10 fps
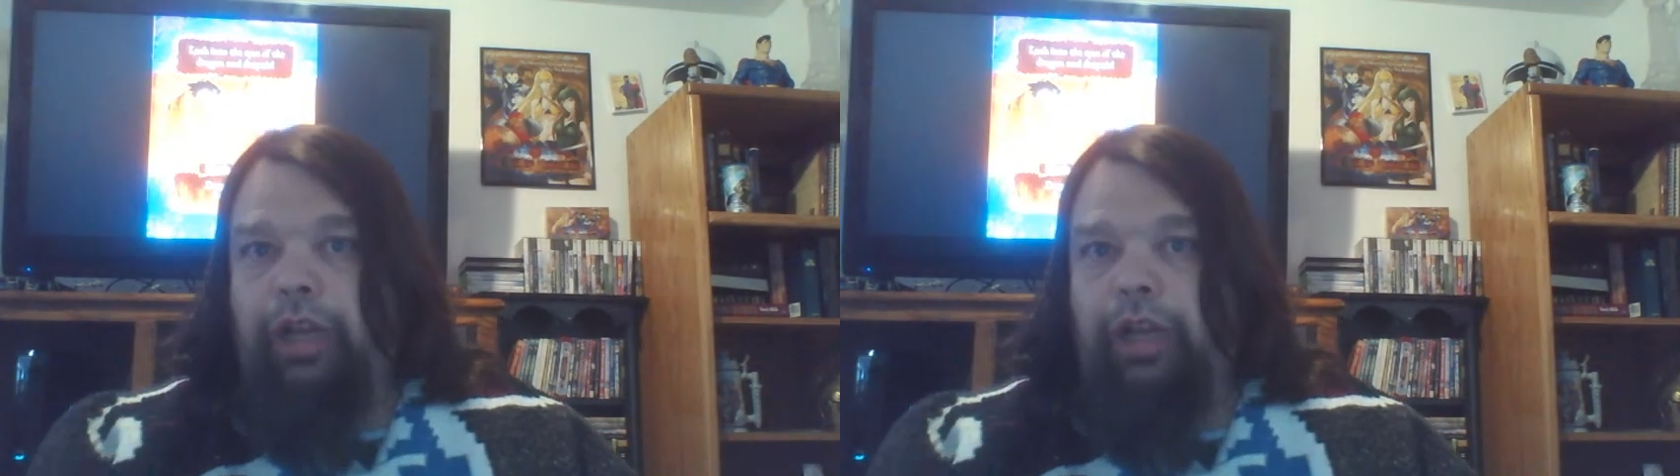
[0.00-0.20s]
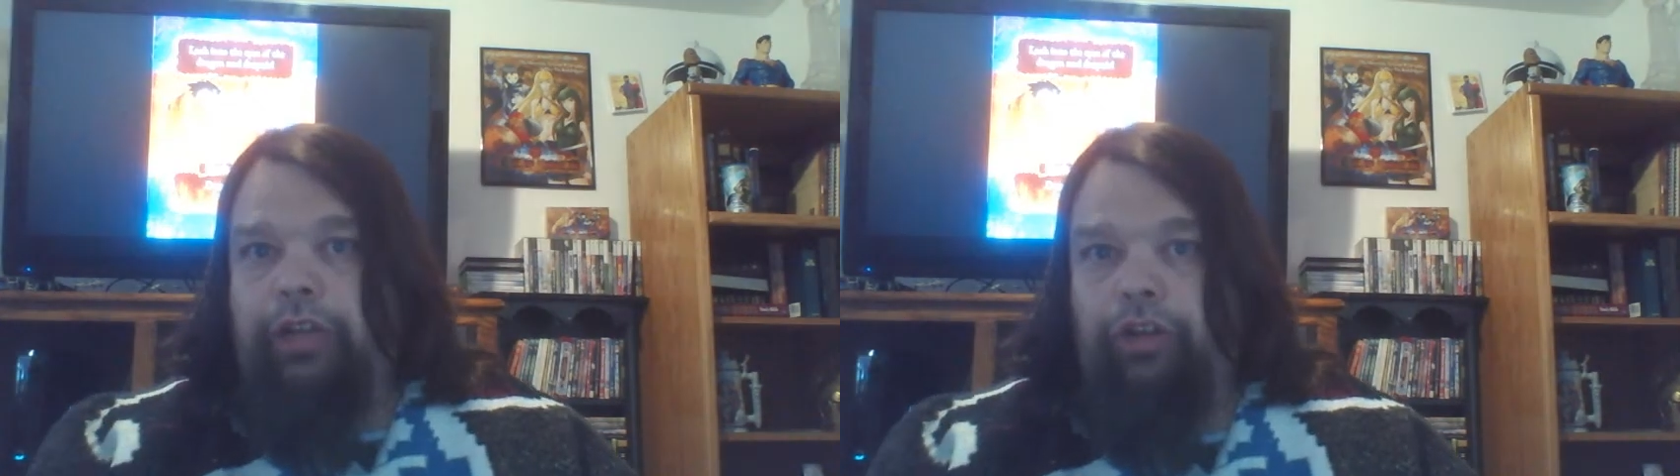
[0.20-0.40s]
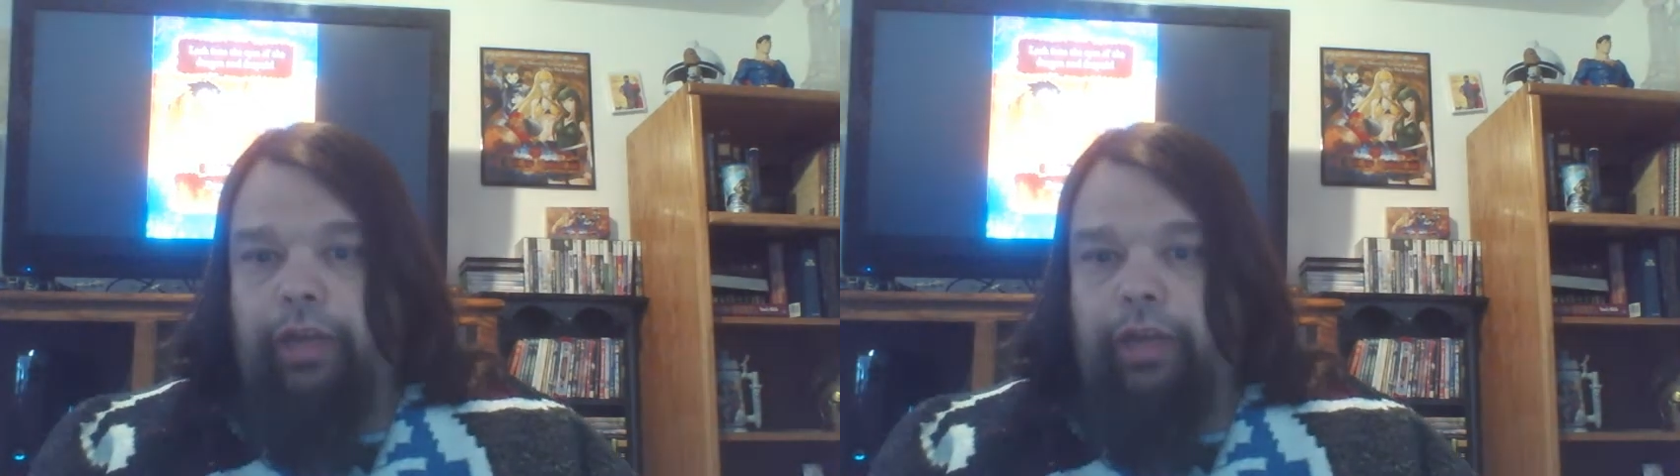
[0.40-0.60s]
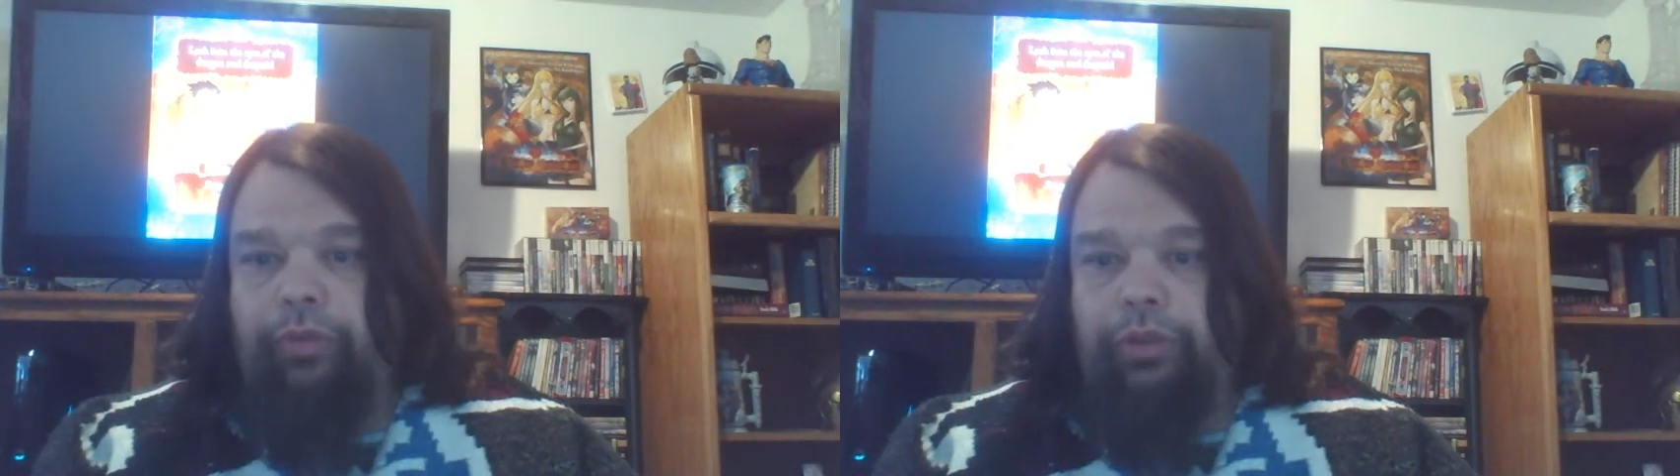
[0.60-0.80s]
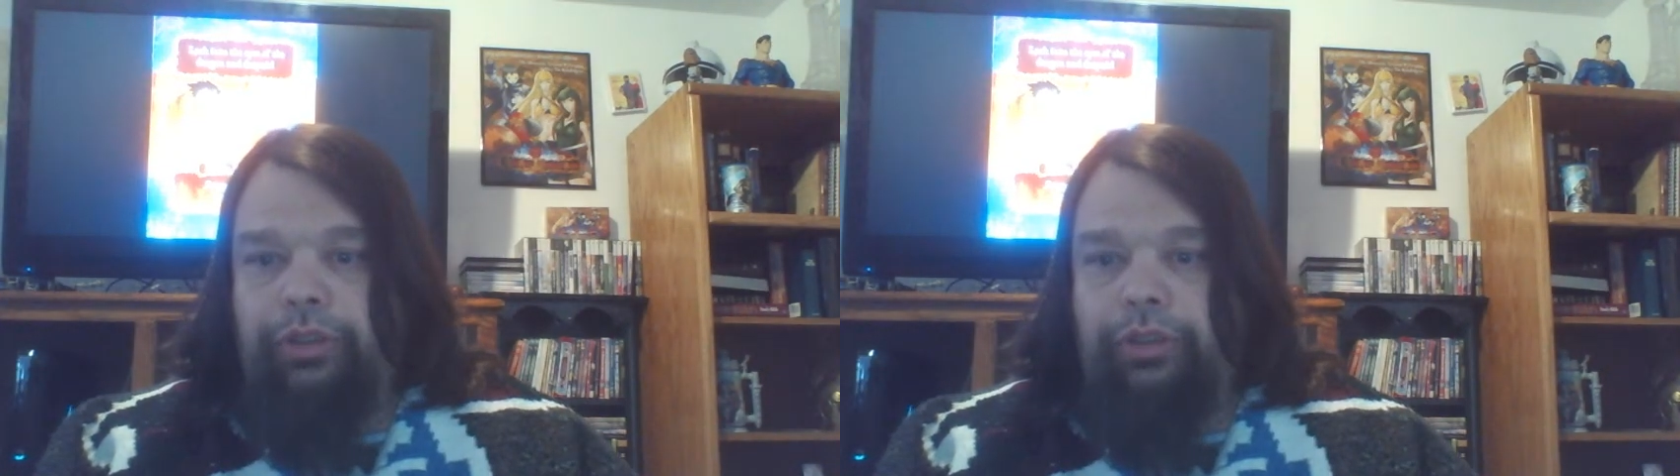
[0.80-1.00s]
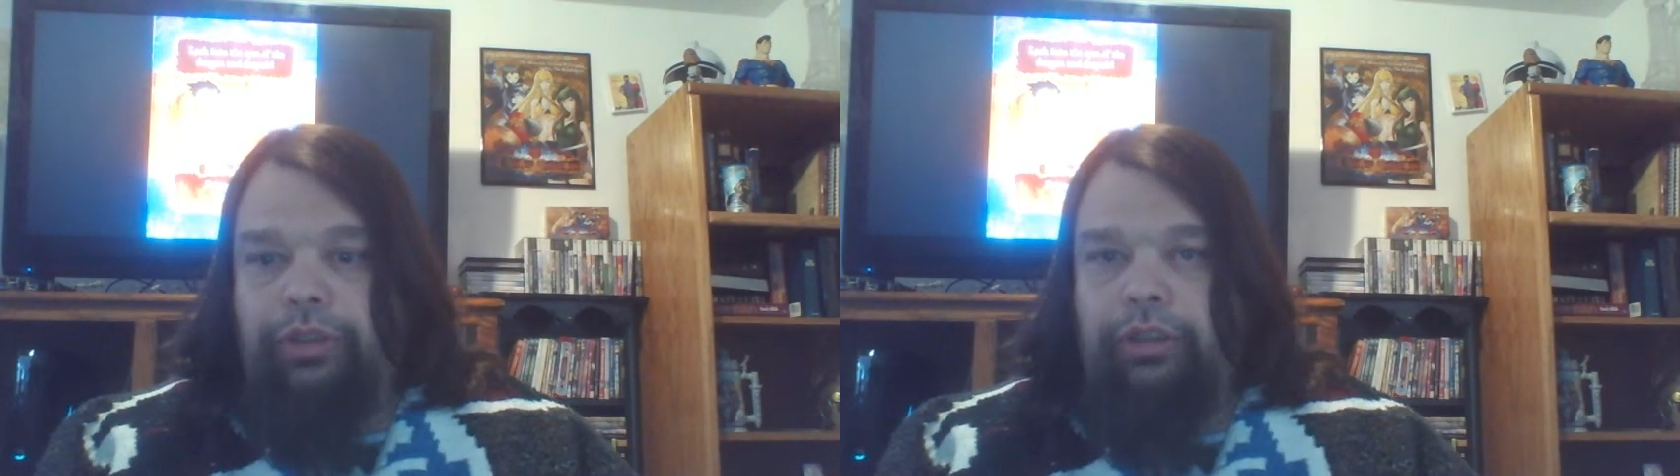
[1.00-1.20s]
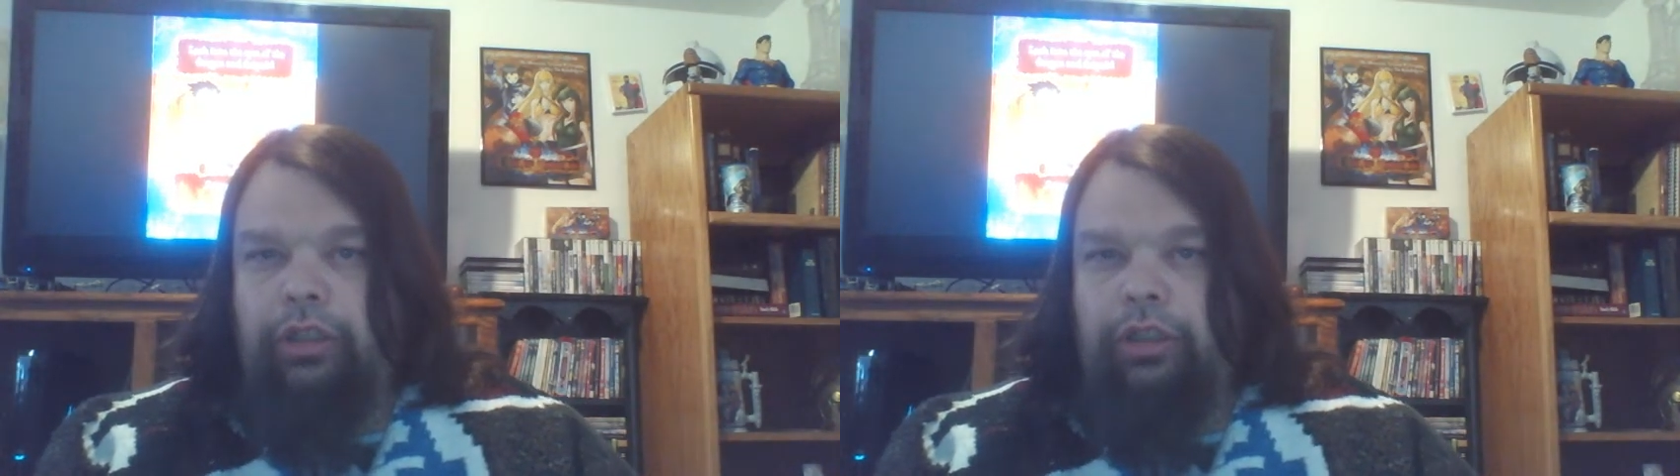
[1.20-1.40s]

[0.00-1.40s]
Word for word: pledge levels.